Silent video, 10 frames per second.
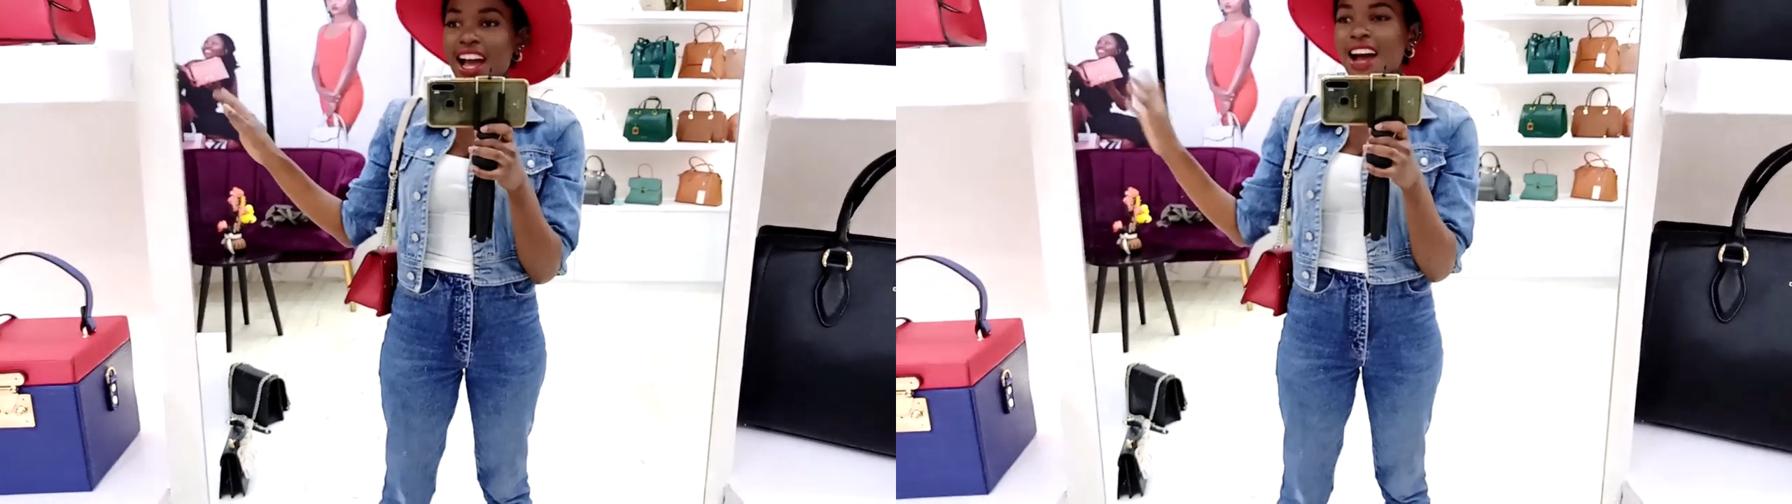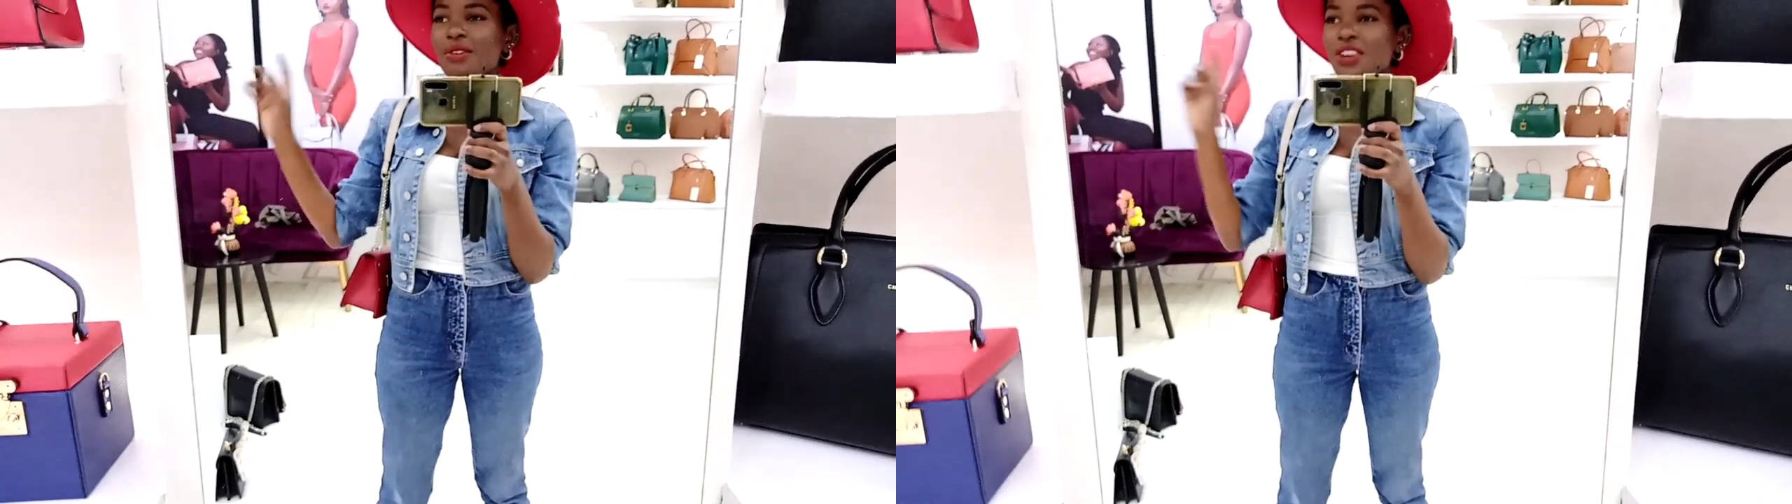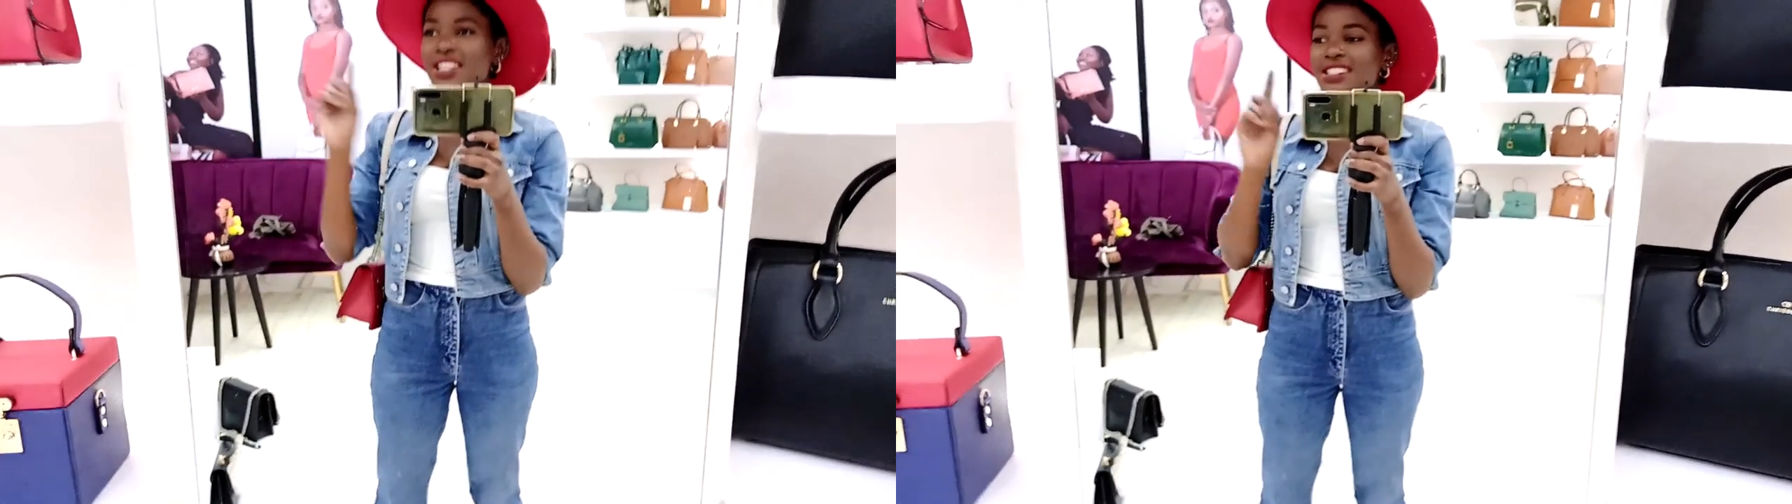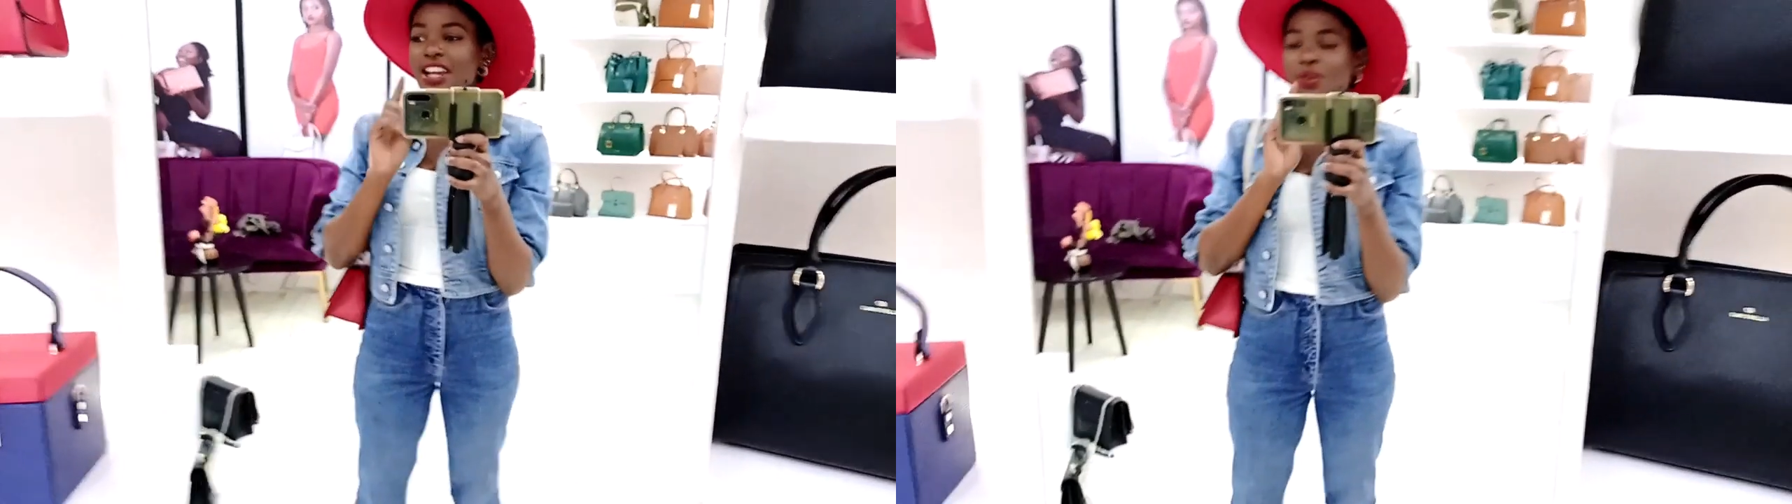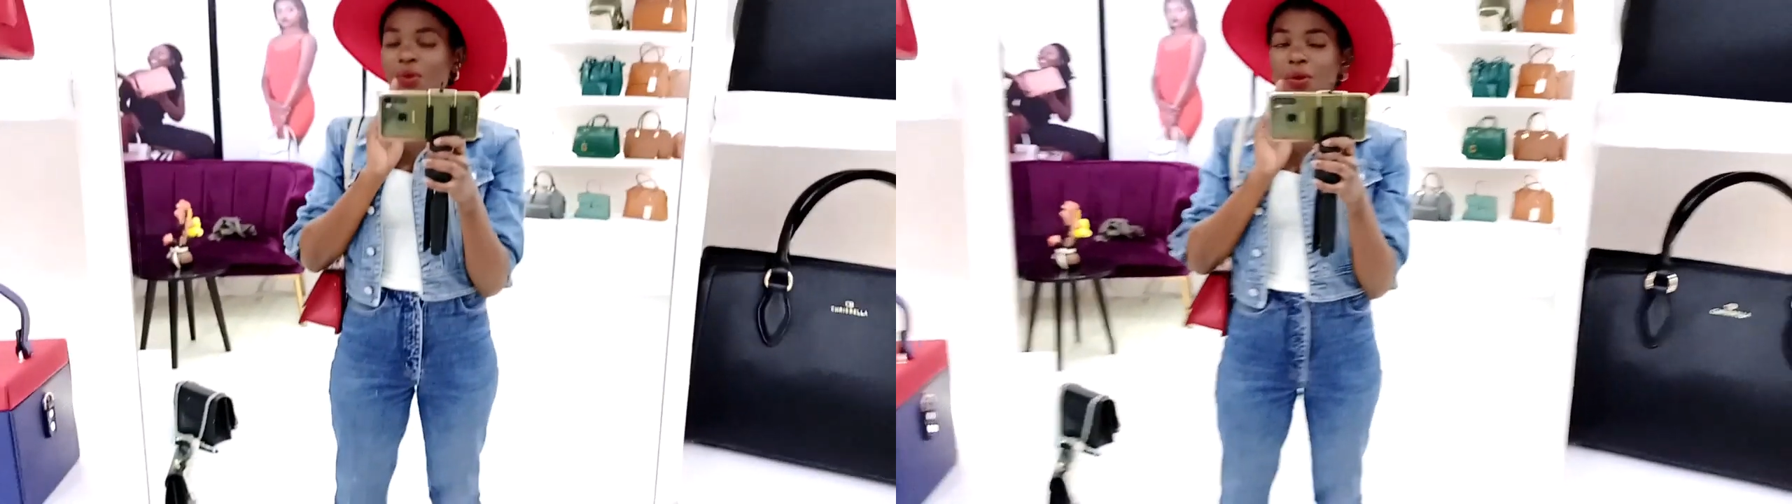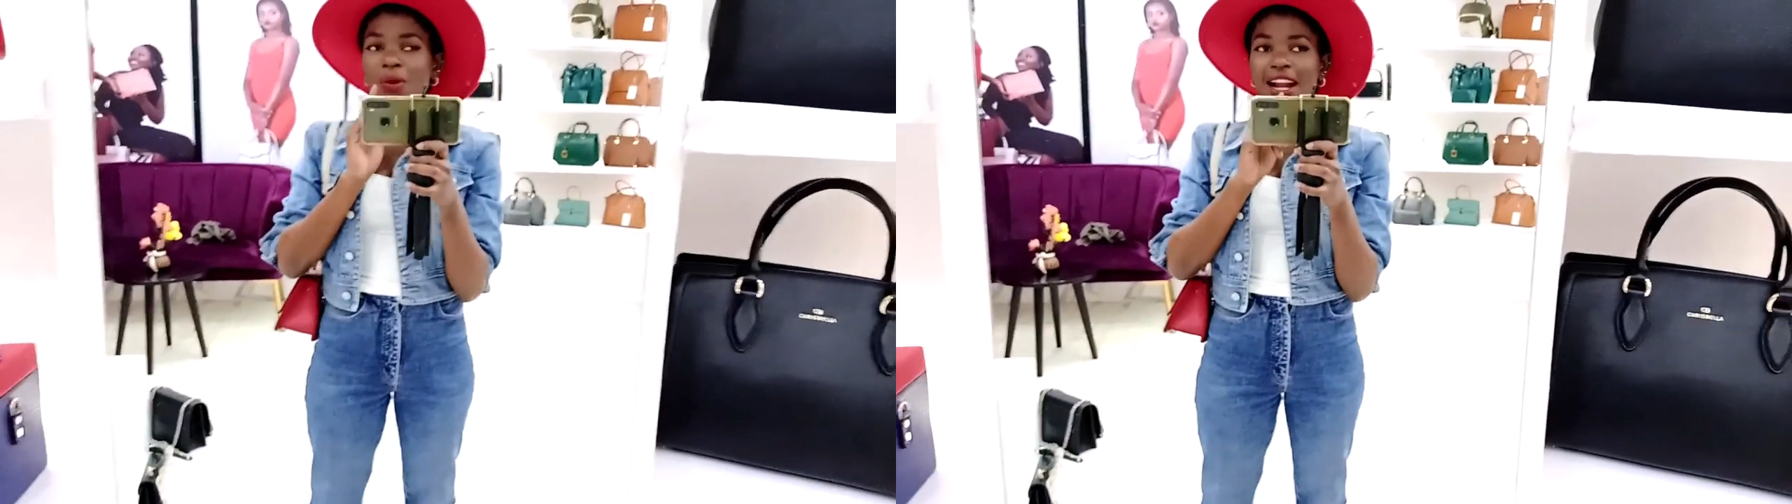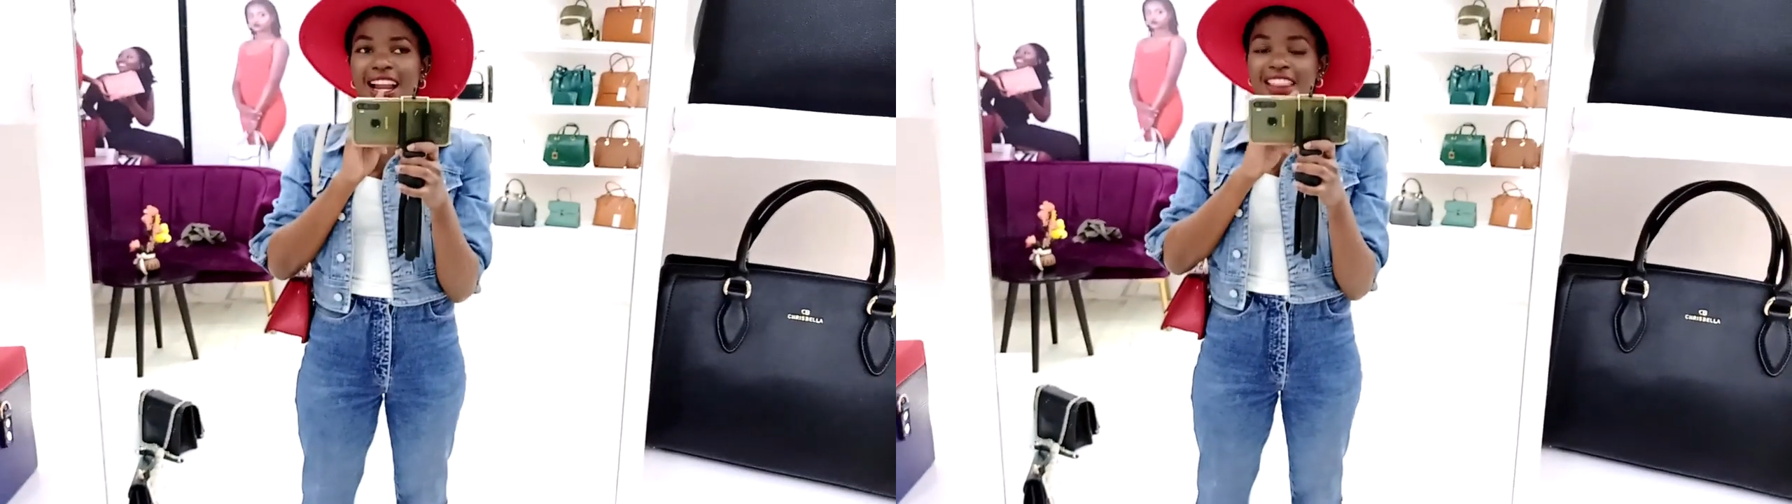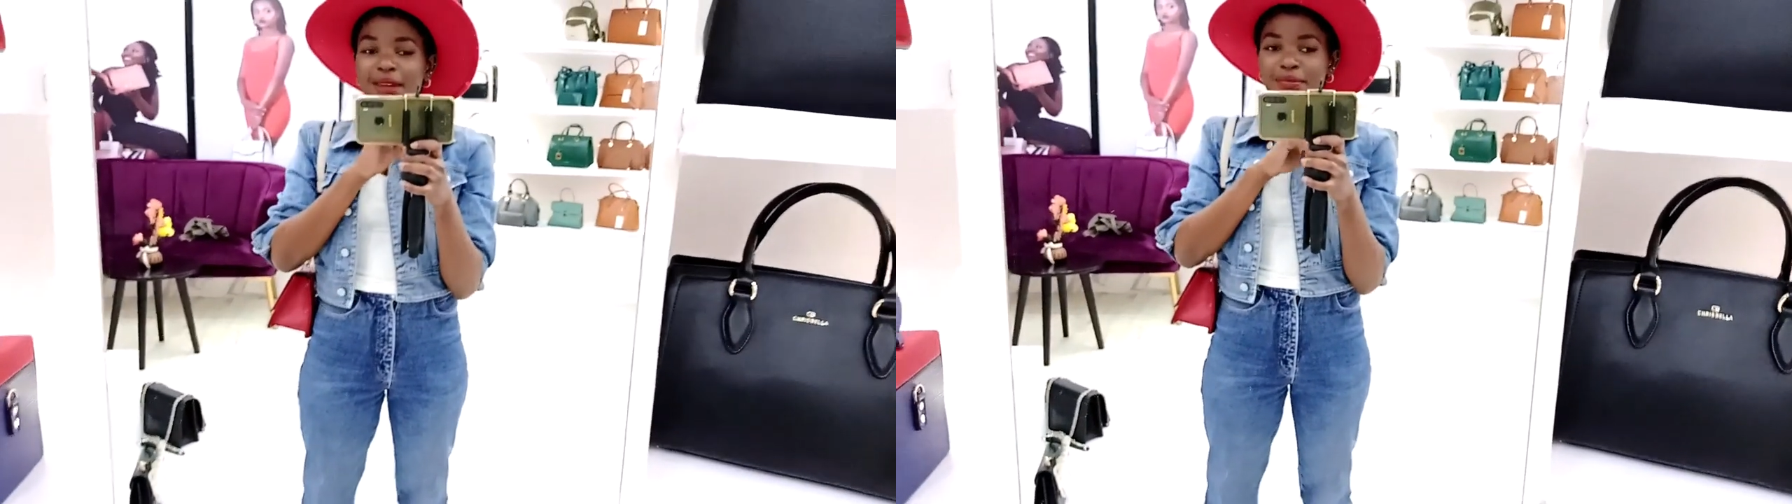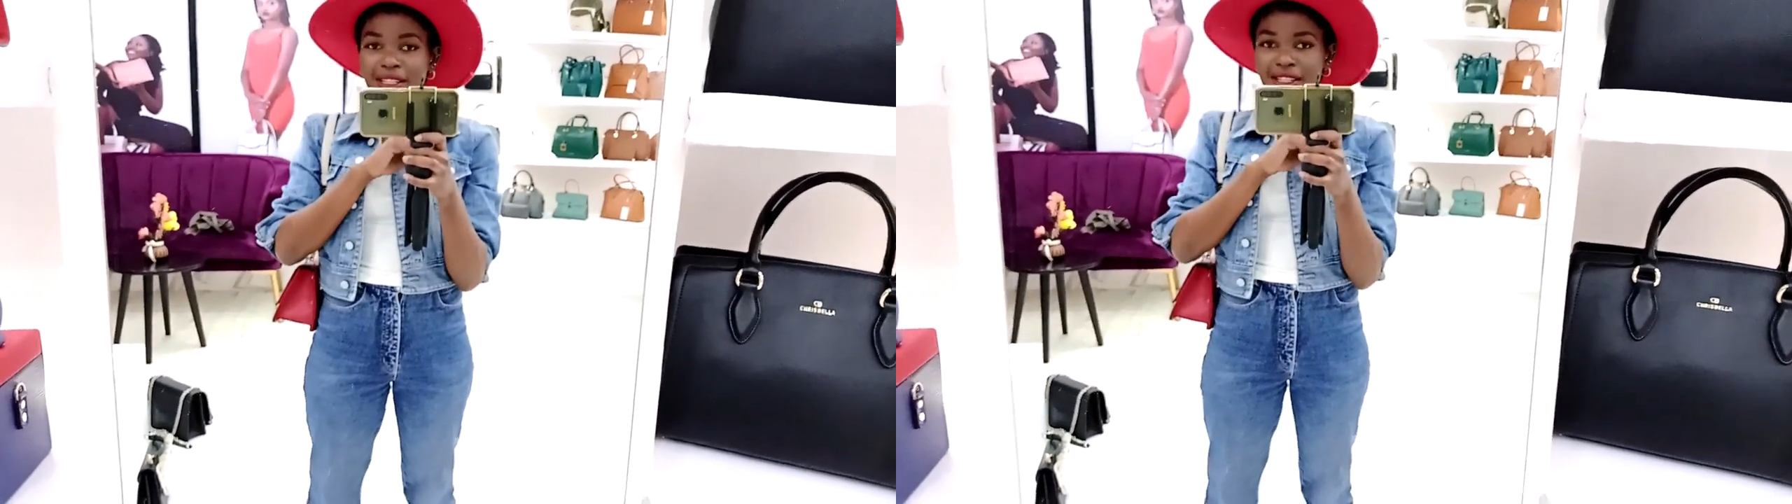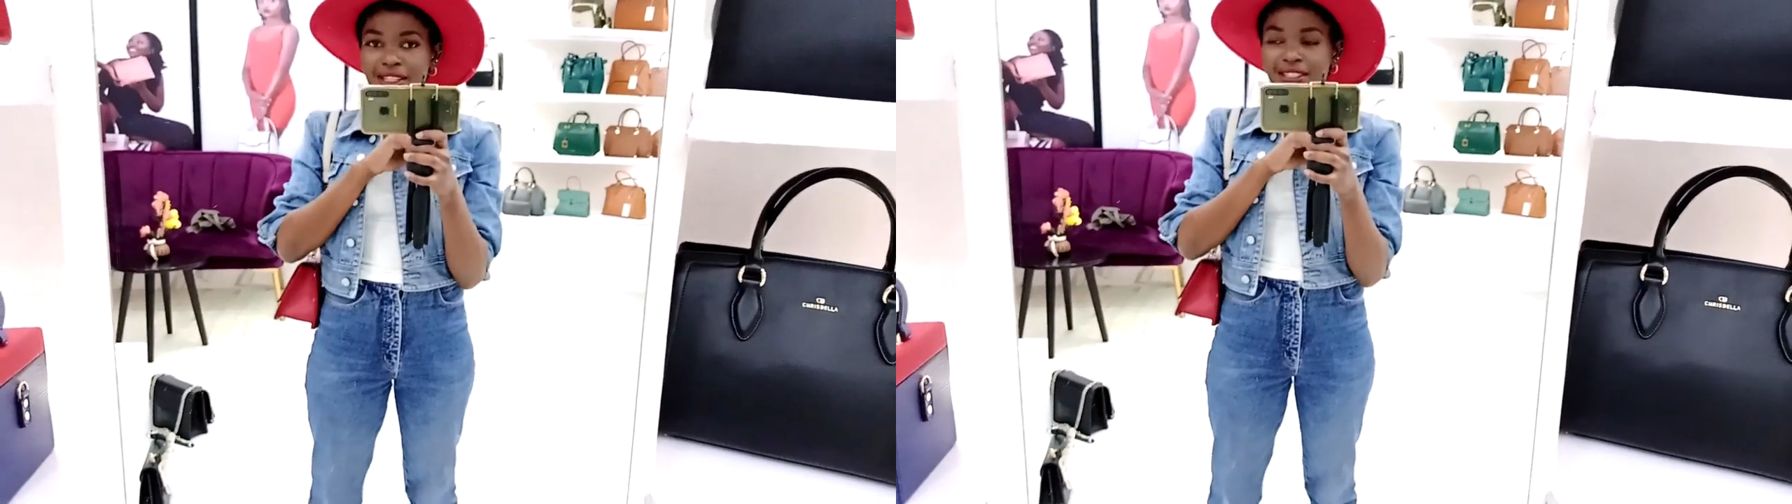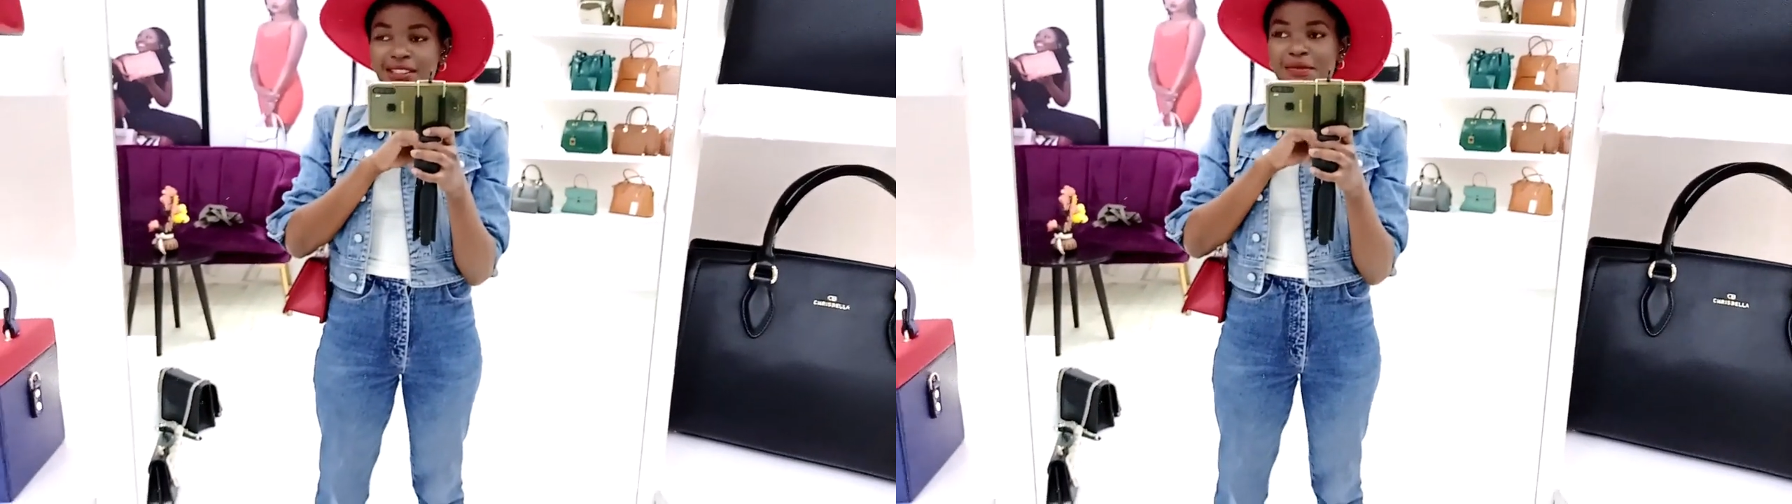i've only tried one other place